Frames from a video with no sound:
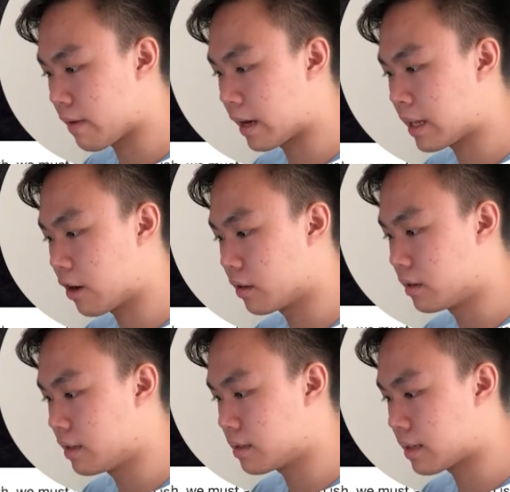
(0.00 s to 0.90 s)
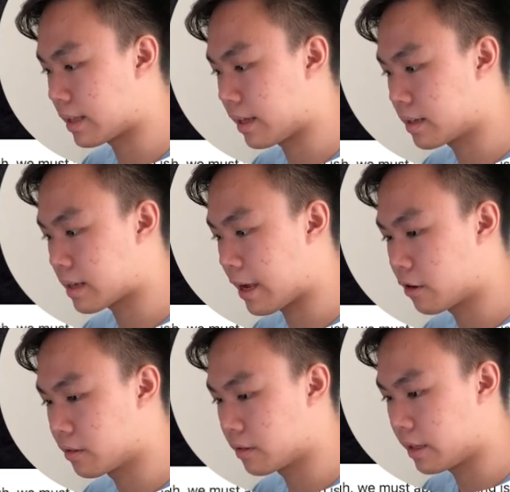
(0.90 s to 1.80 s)
if I click on this settings
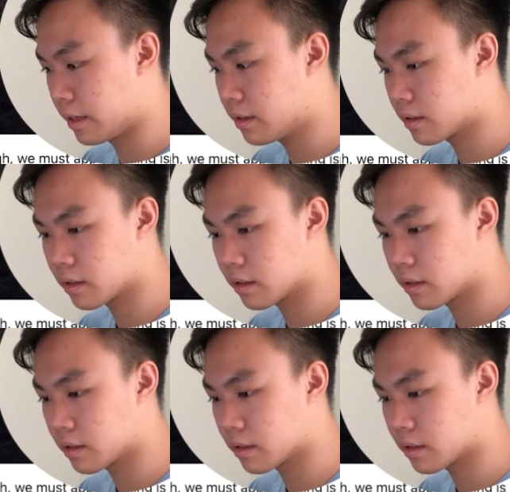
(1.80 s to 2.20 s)
icon thing,